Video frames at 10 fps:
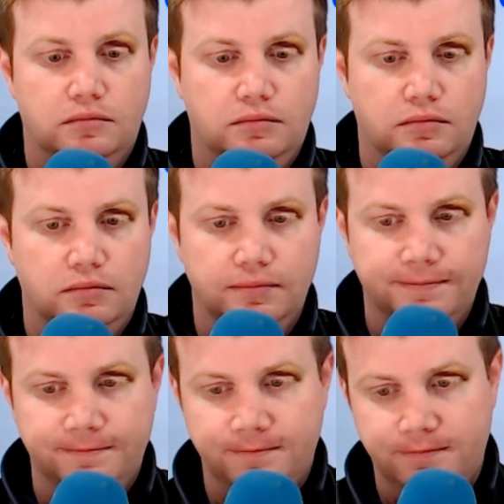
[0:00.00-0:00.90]

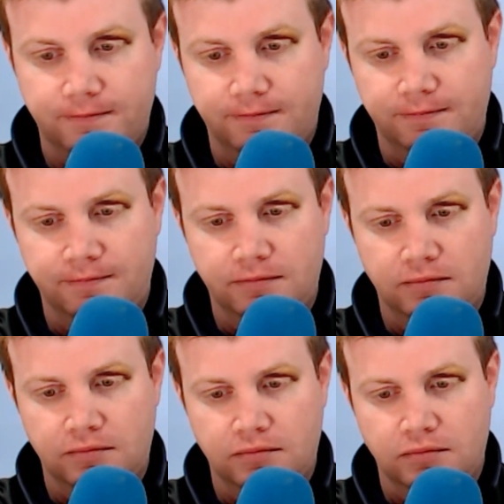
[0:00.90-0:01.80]

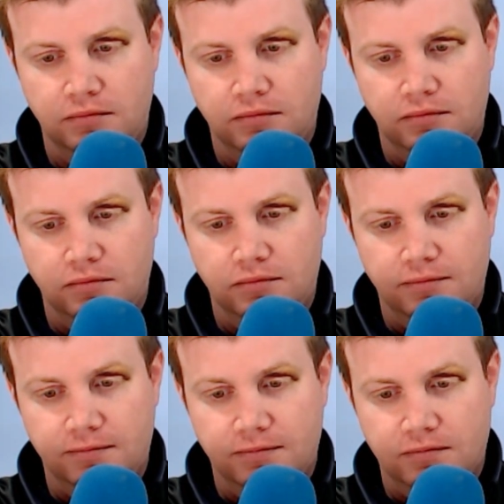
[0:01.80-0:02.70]

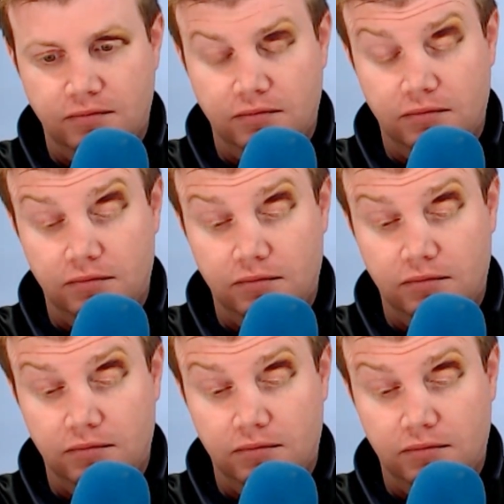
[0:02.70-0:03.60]

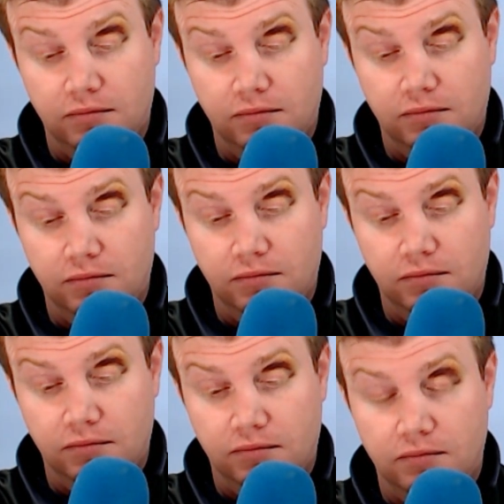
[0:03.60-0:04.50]

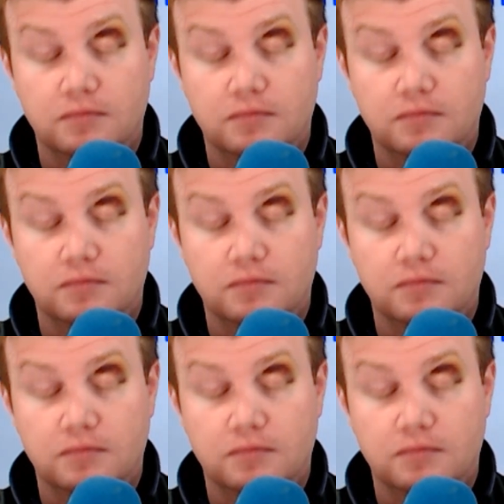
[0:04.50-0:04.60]
No words are spoken by the person on screen.